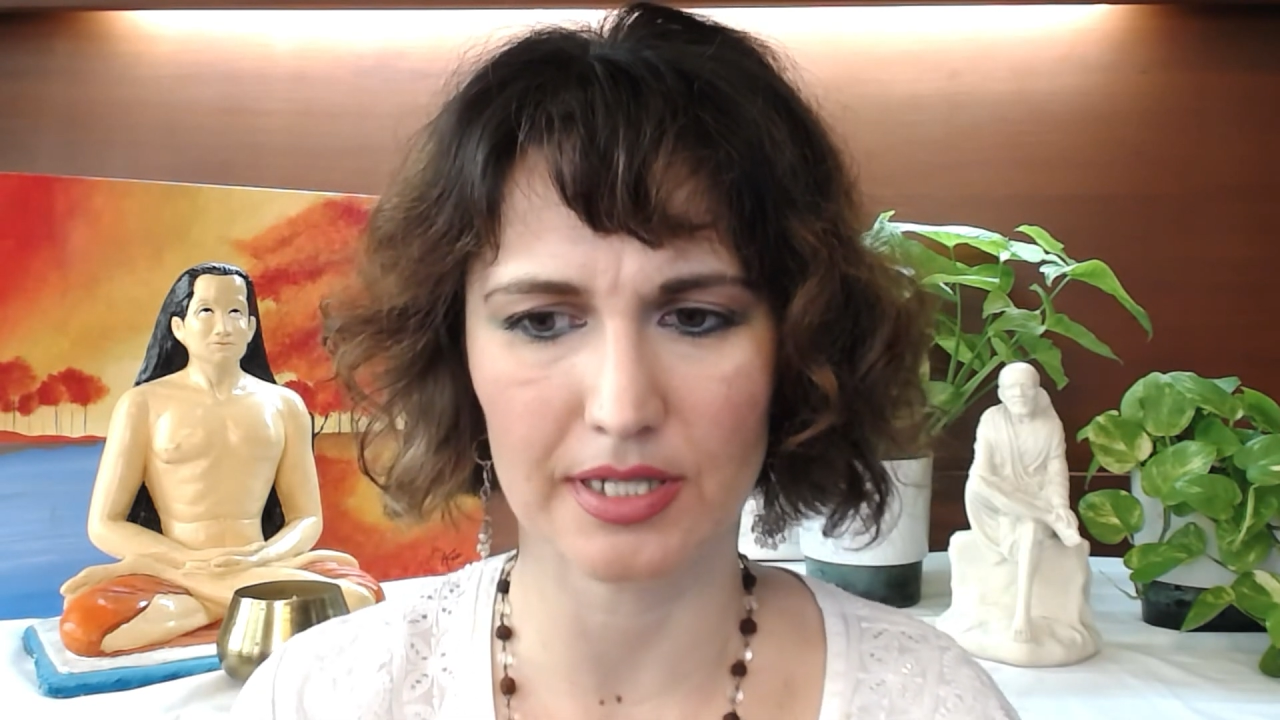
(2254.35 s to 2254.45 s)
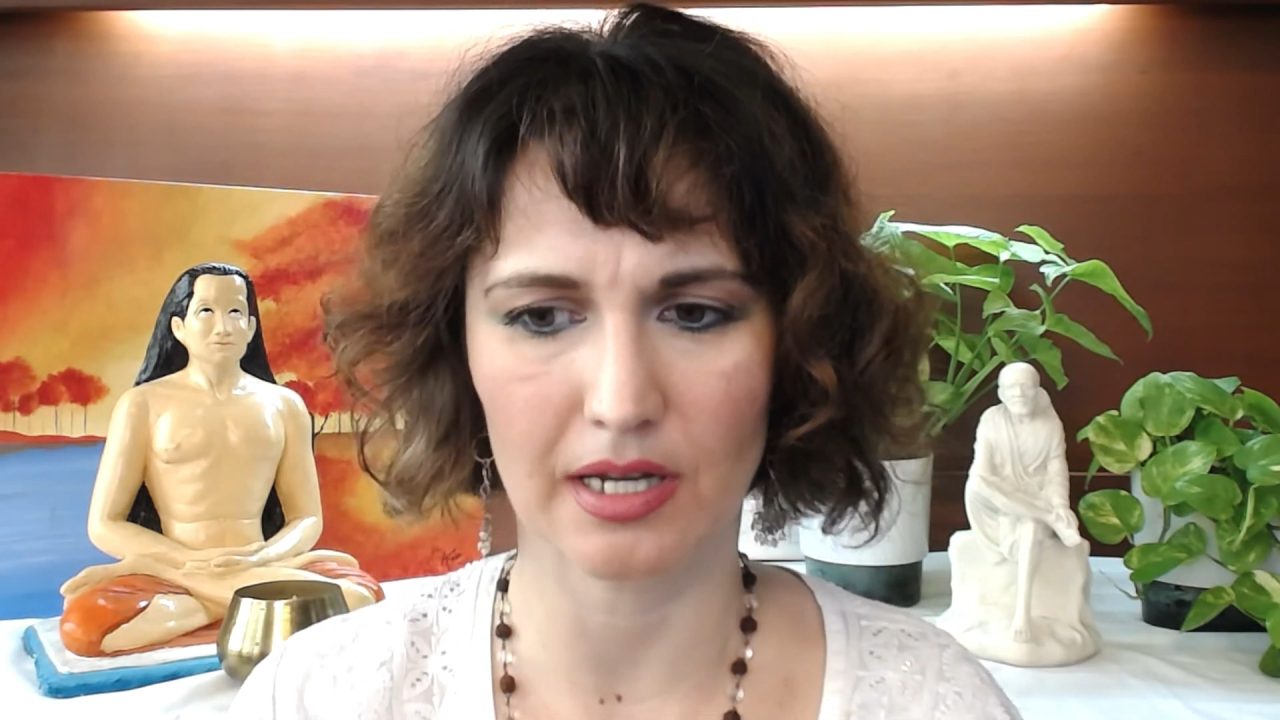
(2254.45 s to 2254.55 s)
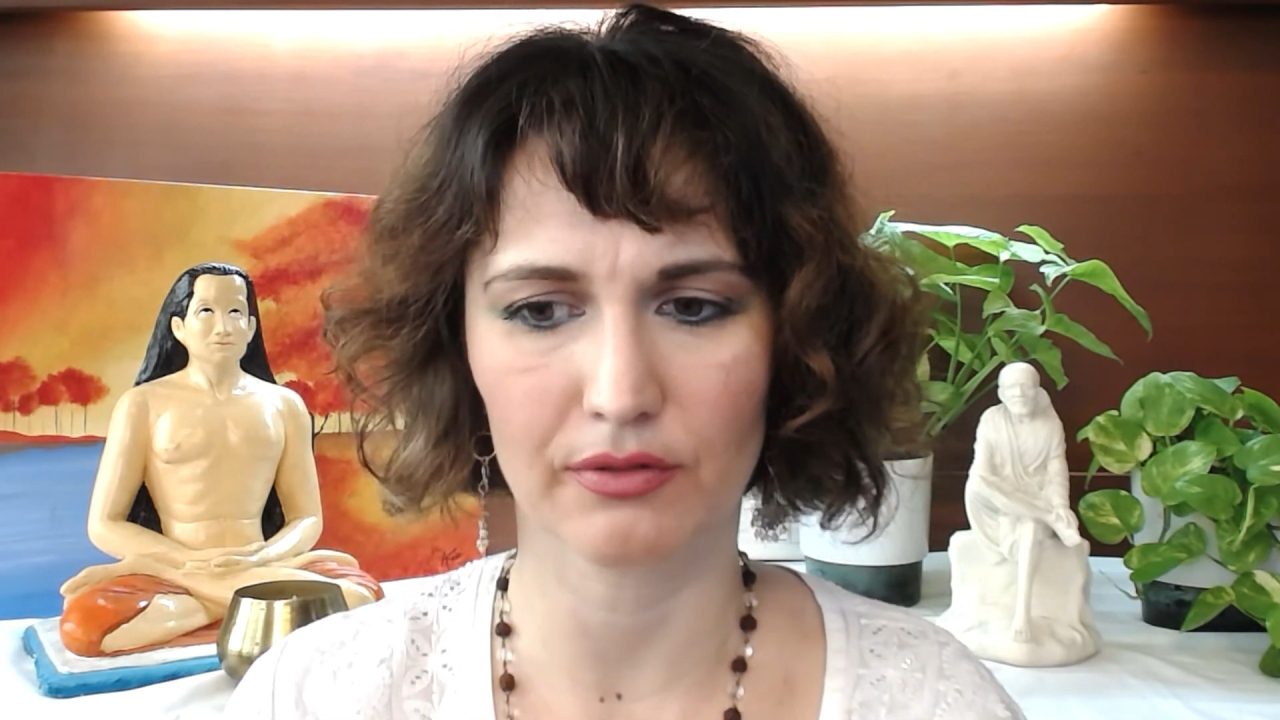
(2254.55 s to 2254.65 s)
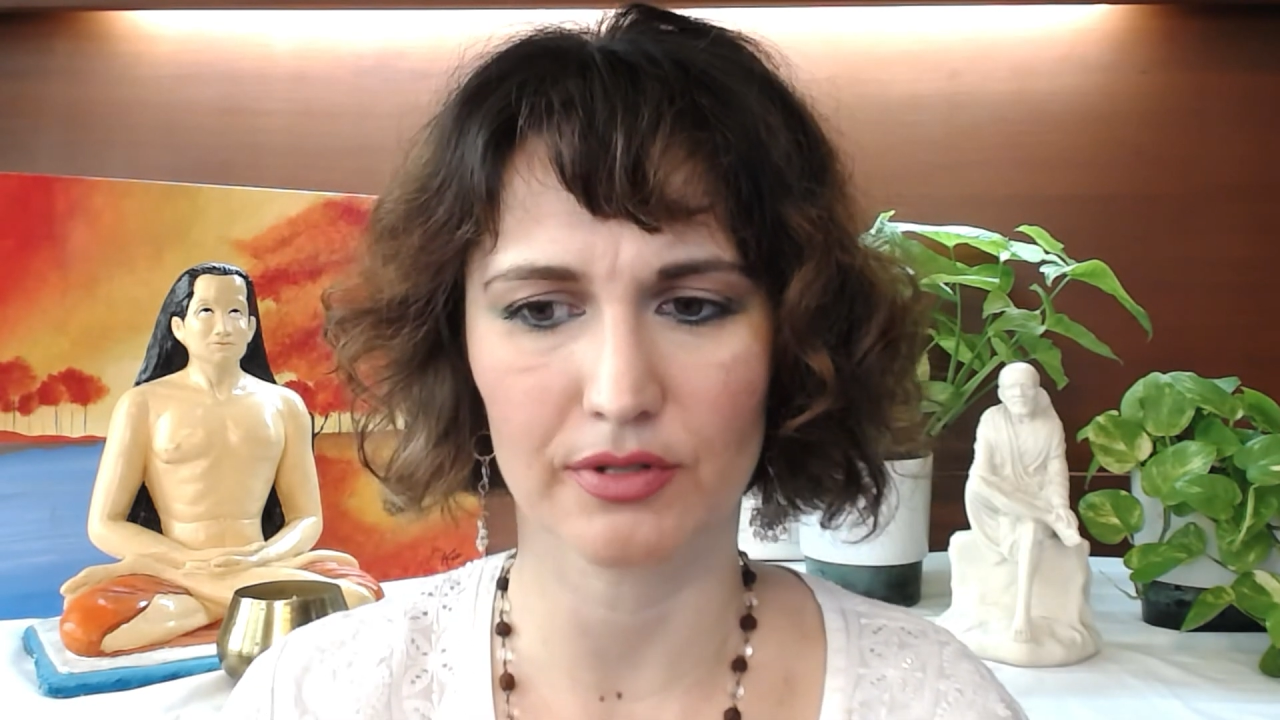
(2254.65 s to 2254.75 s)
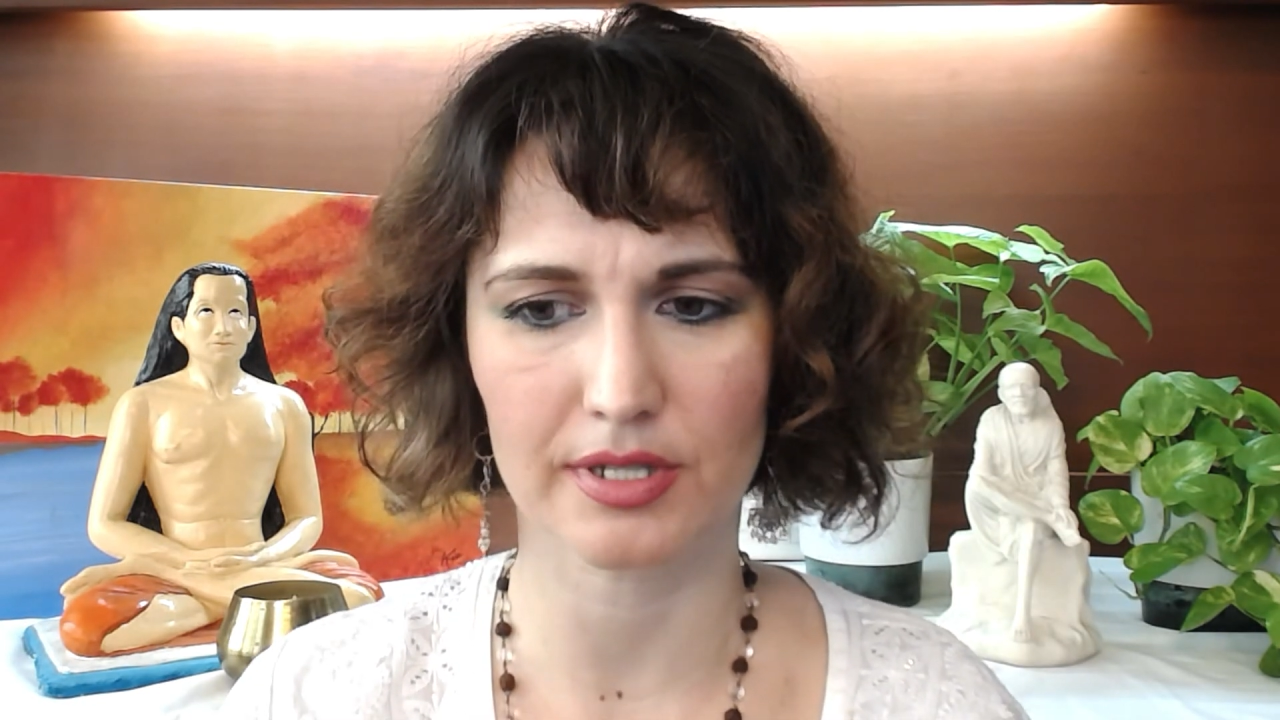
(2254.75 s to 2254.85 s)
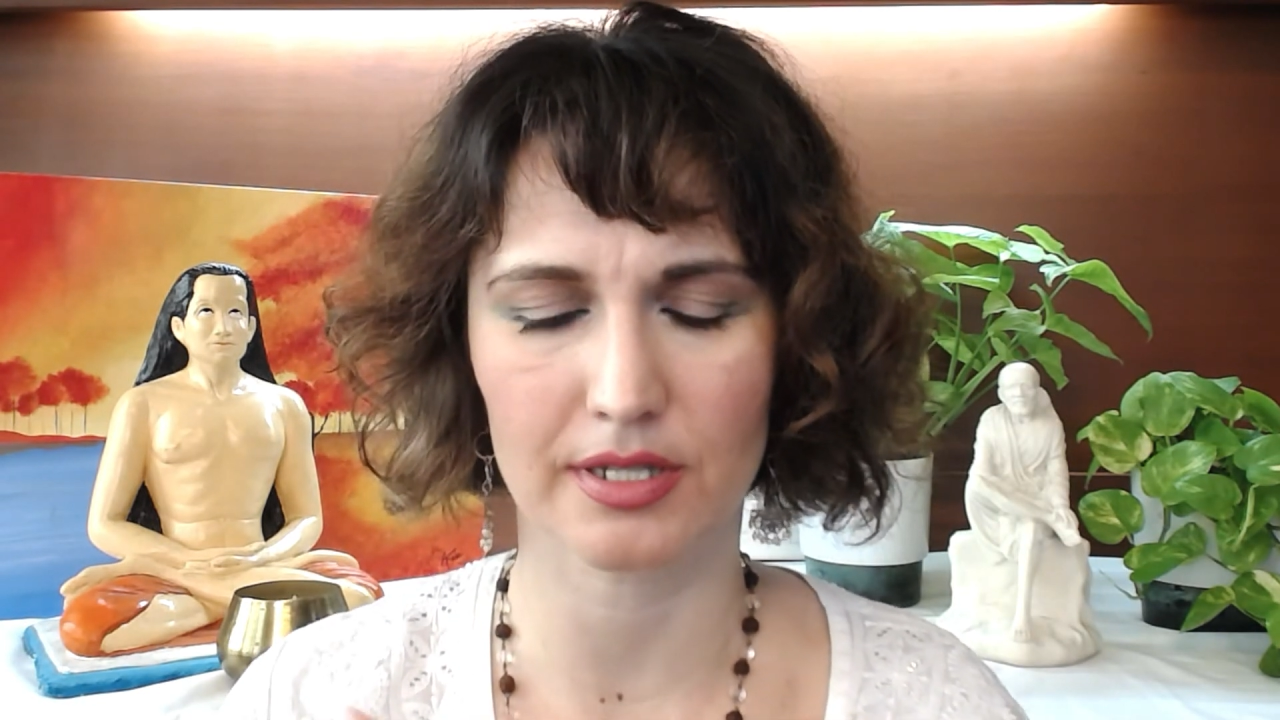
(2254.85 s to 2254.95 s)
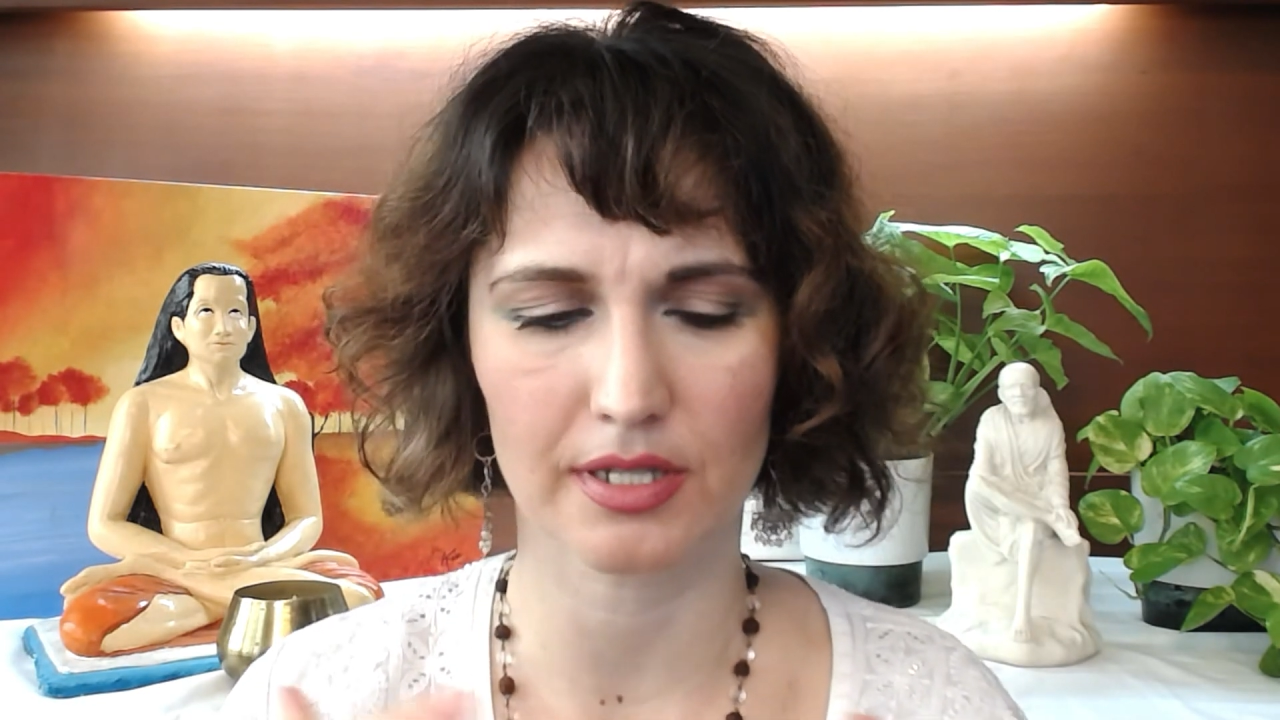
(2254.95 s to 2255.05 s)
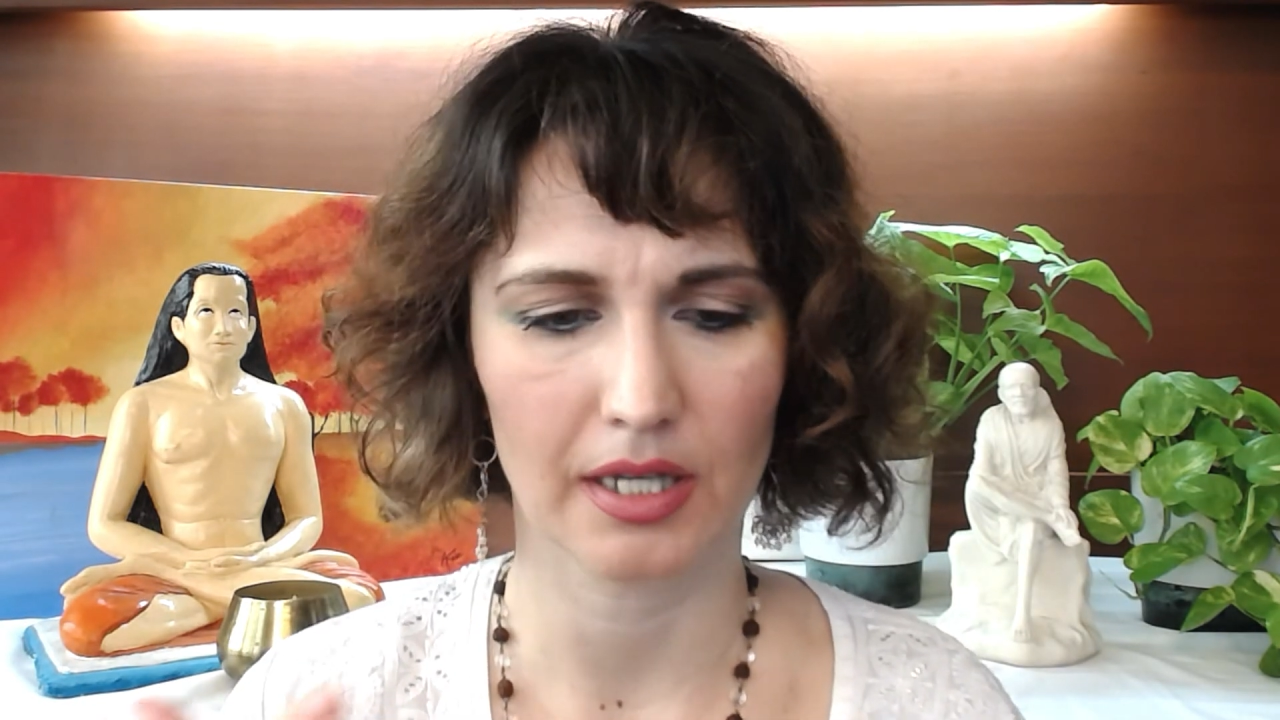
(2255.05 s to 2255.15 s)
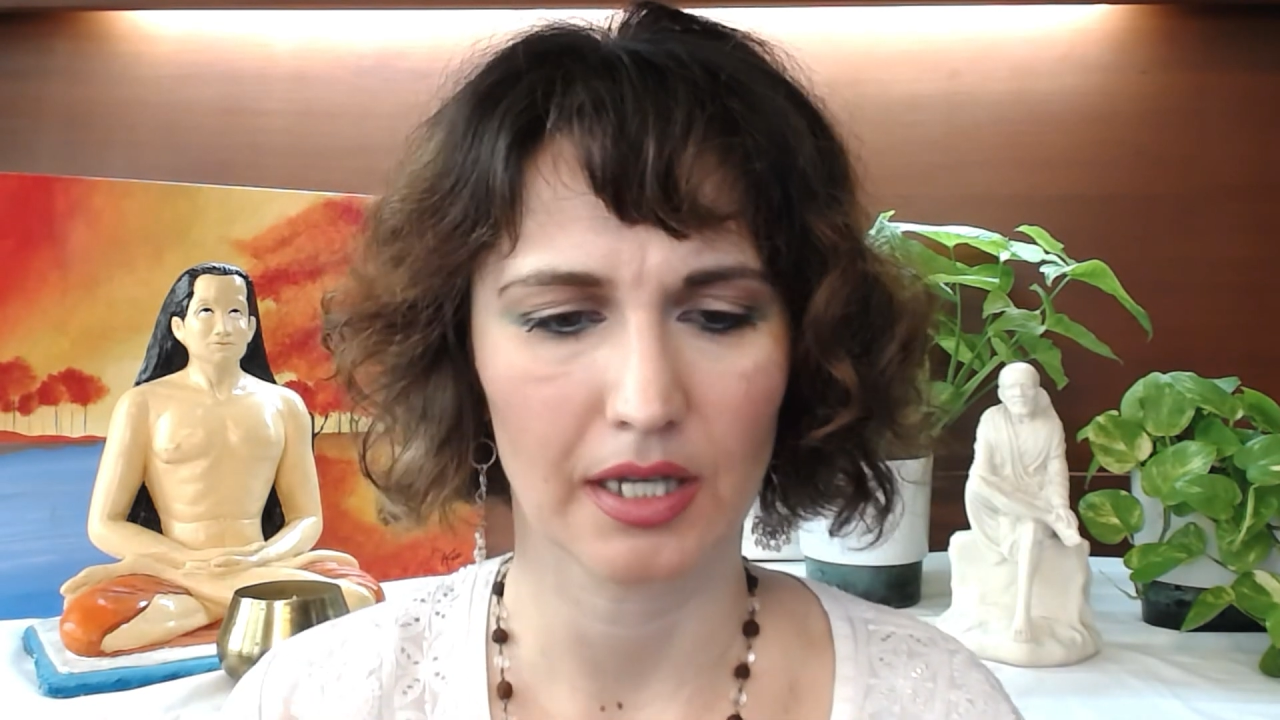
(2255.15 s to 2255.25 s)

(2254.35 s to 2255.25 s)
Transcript: I was